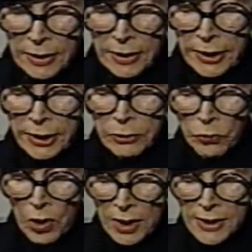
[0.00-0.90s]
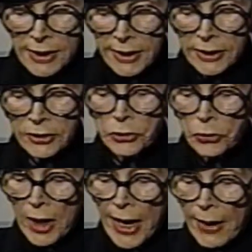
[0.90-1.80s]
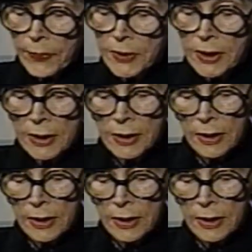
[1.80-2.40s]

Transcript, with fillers: he was entrapped